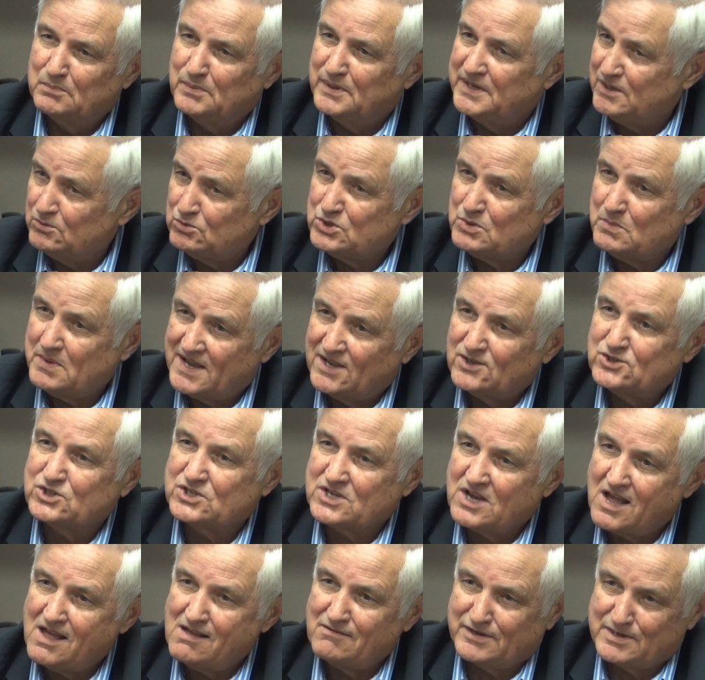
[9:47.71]
but he was about
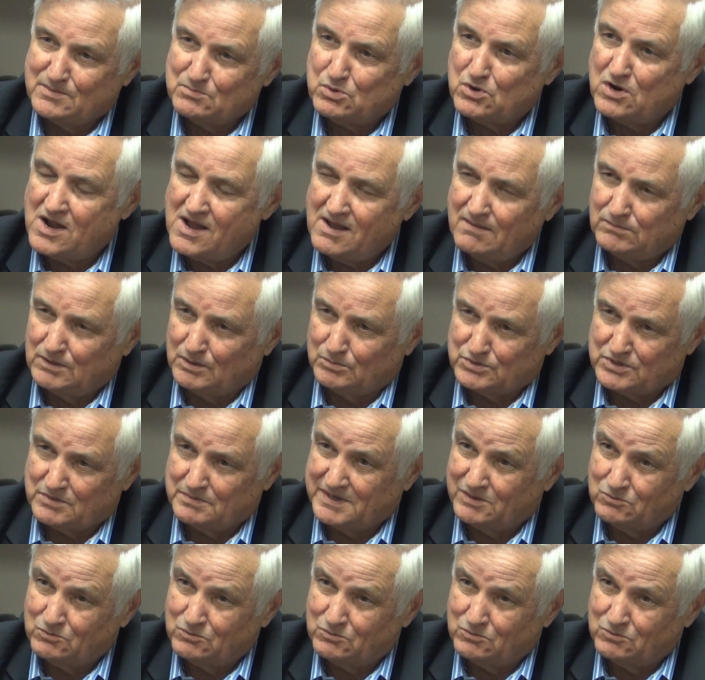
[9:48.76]
solving problems.